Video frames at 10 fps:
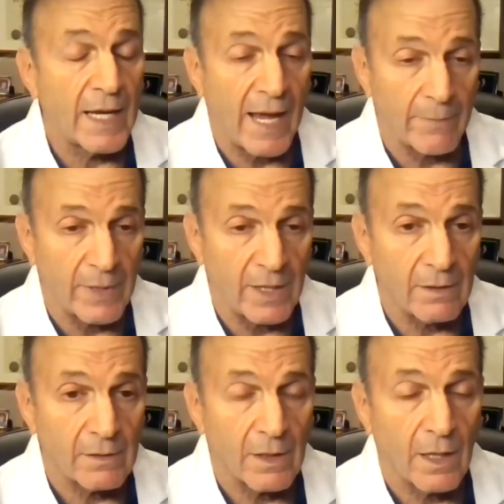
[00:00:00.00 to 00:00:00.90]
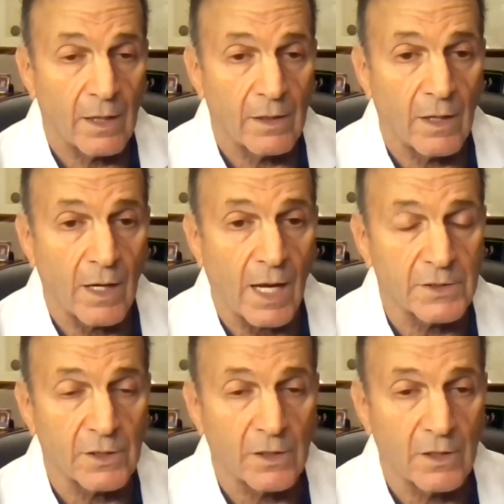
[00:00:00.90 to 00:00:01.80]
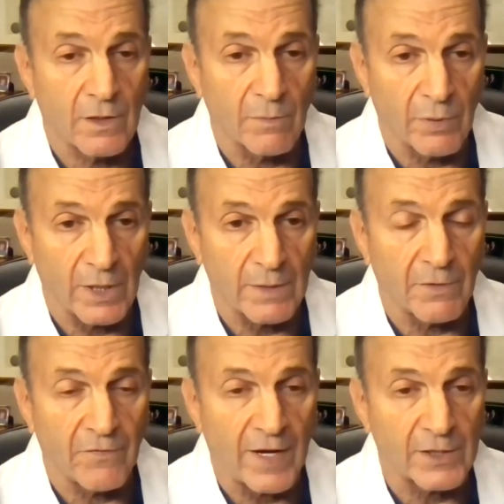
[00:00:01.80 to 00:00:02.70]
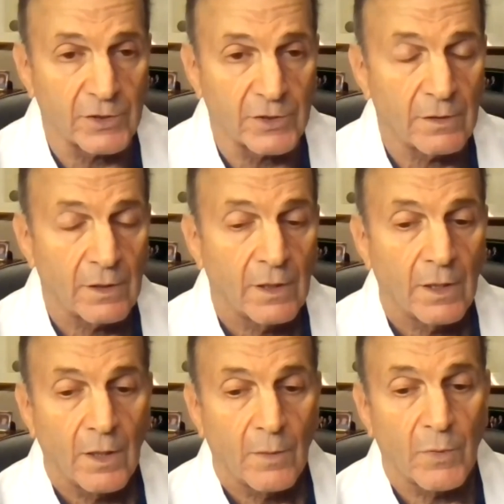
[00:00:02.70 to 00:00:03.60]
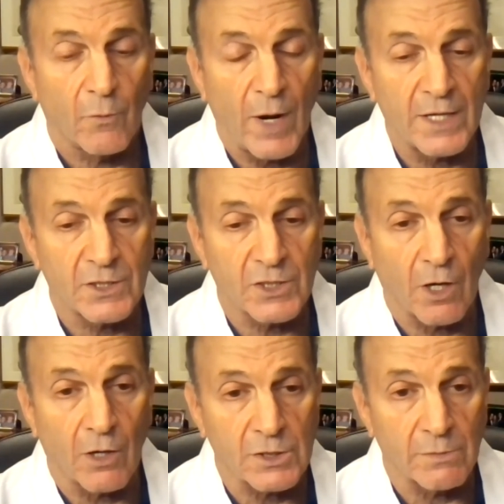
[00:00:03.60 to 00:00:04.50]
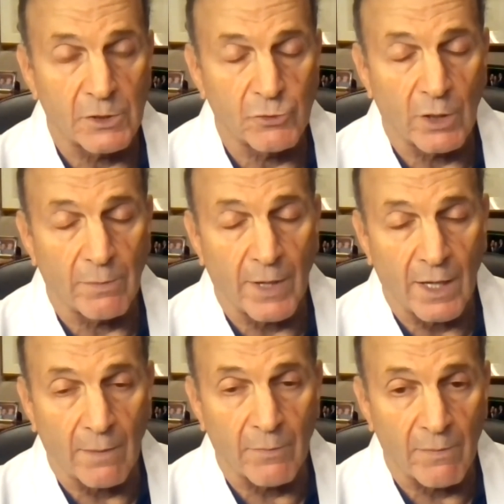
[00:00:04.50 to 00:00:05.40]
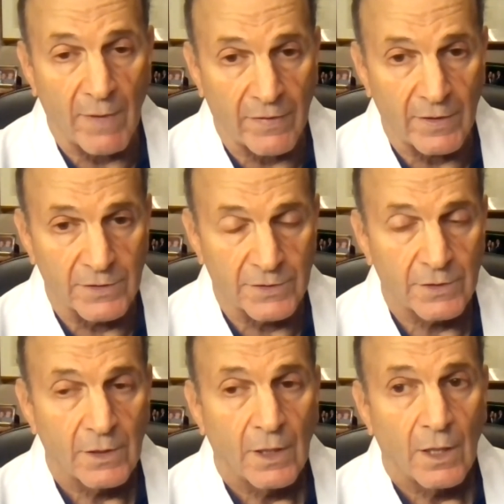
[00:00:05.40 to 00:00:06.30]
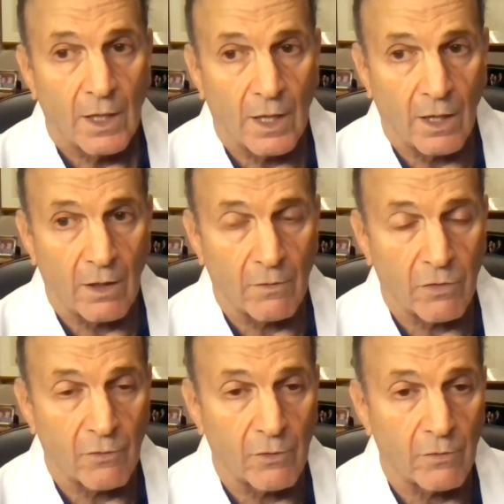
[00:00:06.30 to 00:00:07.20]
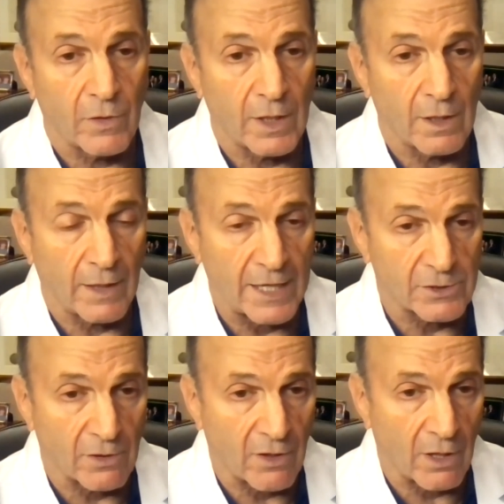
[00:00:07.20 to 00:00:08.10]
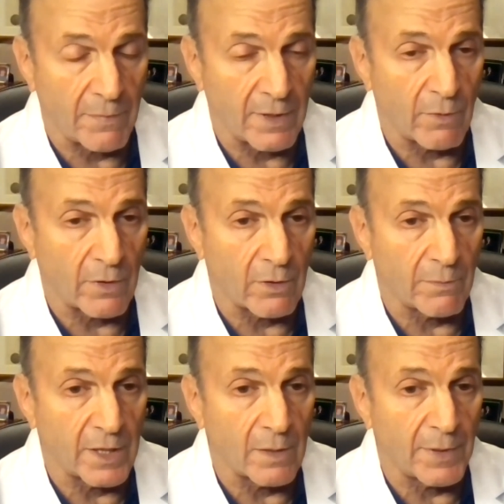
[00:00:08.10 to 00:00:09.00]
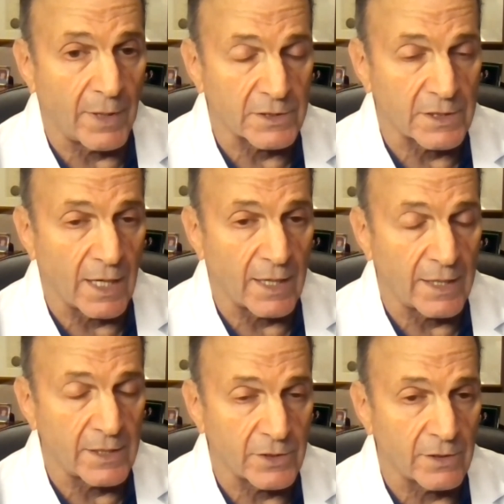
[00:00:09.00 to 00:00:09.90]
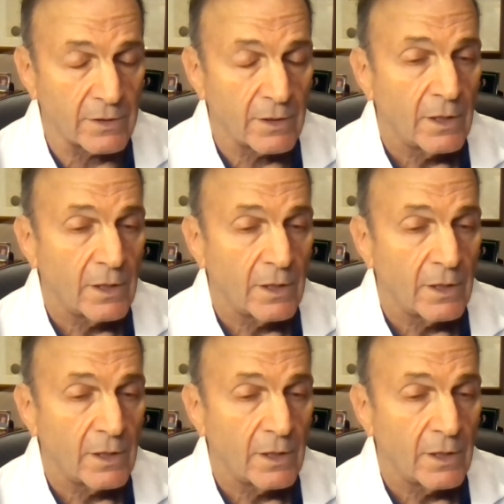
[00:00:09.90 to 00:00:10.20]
can be, not to complete perfection, but raised scars can be treated by a number of methods through the laser therapy, whether it be the pulse dye laser